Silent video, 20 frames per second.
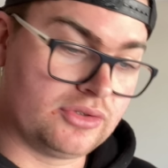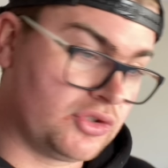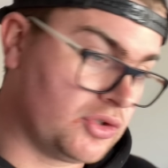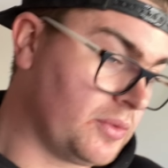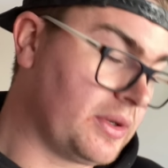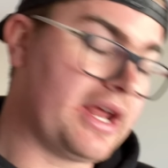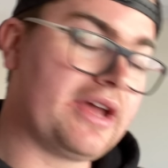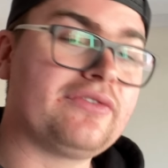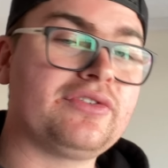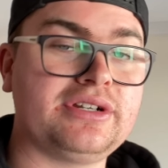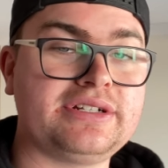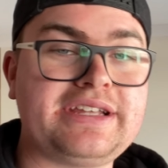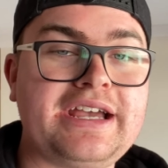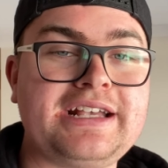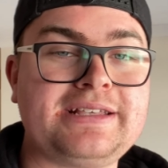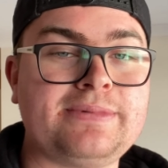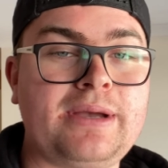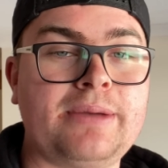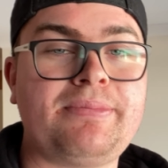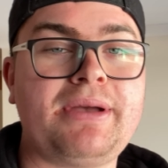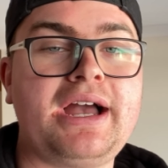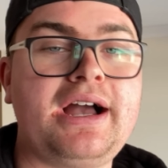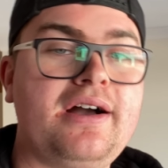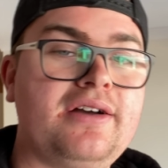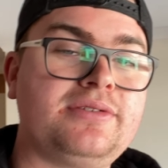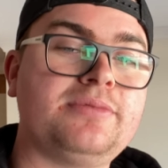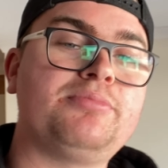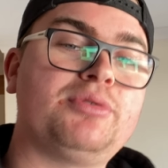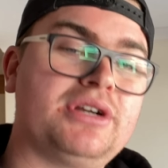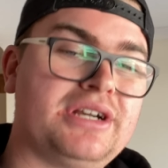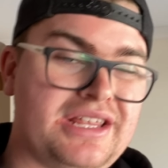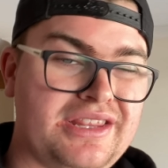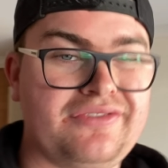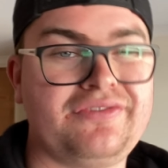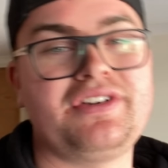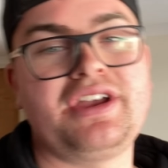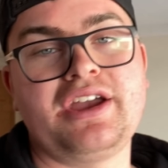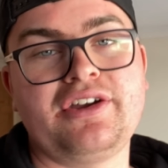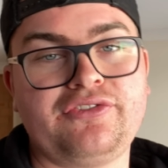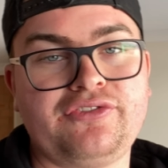do whatever it takes in my power to put another
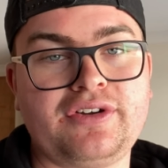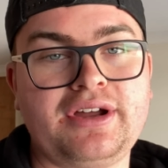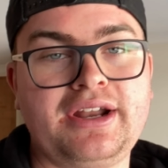VF